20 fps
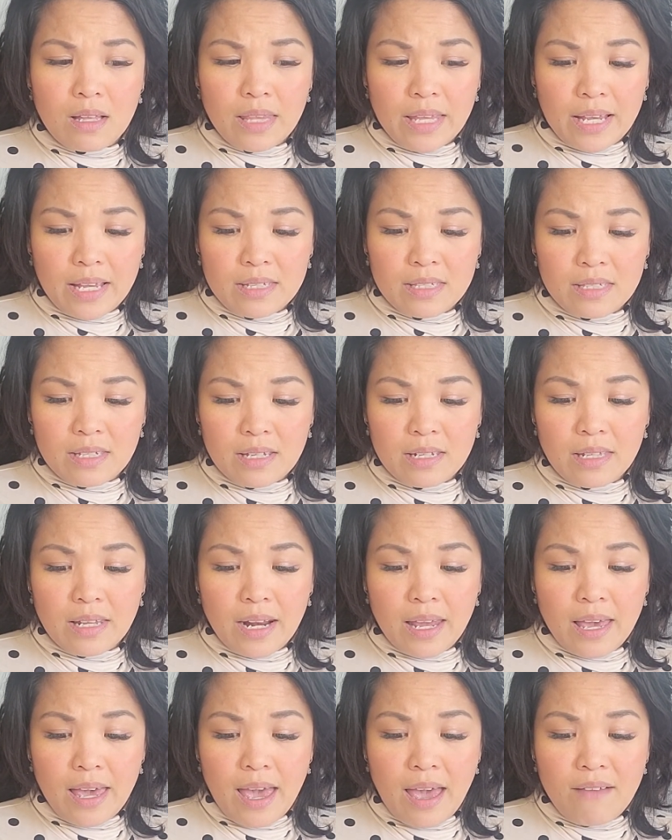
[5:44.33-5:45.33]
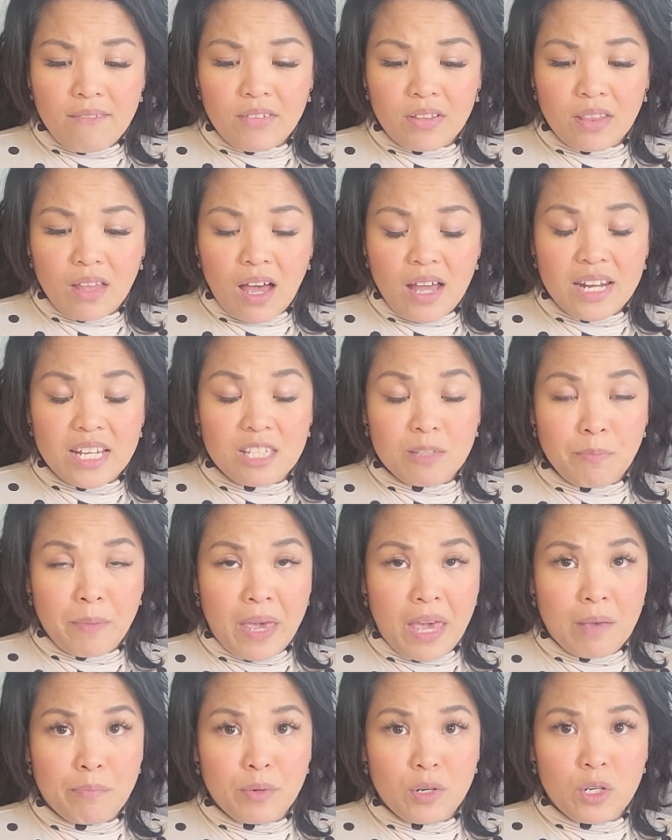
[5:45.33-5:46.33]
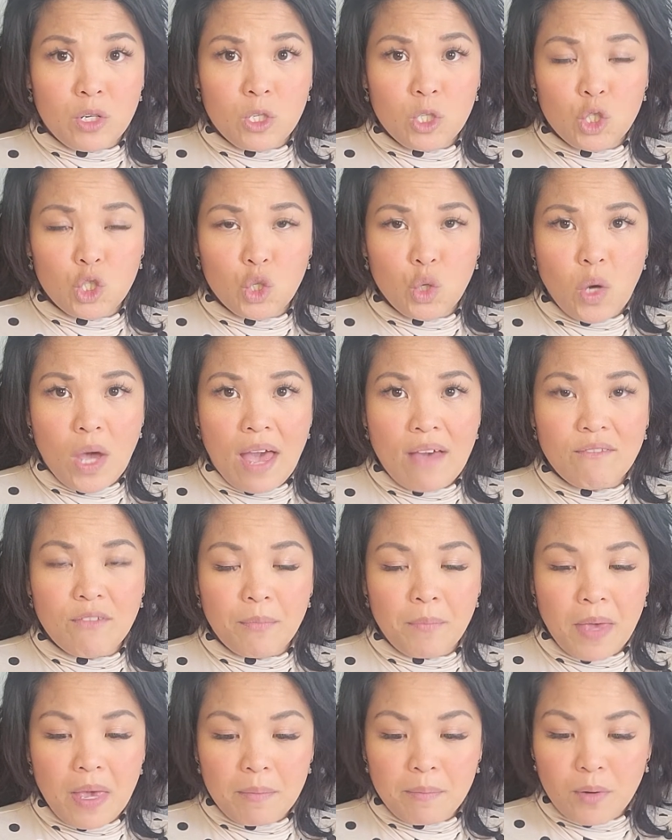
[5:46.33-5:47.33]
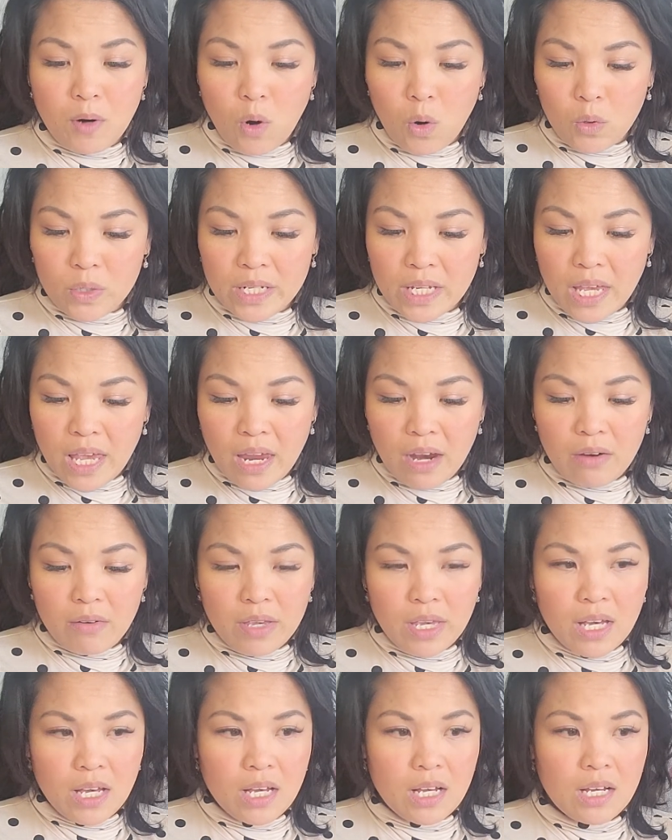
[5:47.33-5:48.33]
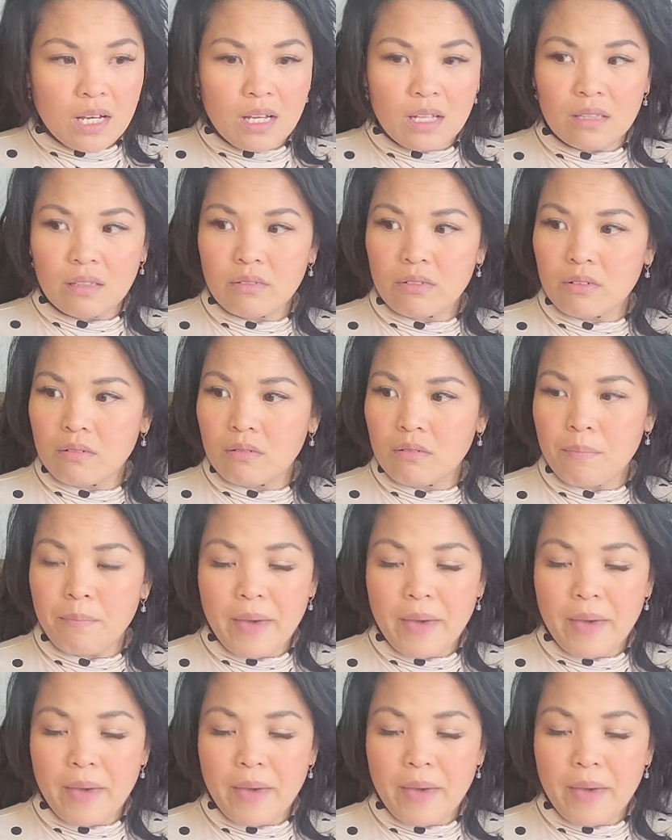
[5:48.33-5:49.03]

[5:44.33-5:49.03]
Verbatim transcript: like i said that i have a lot is paper so i have a paper holding area a little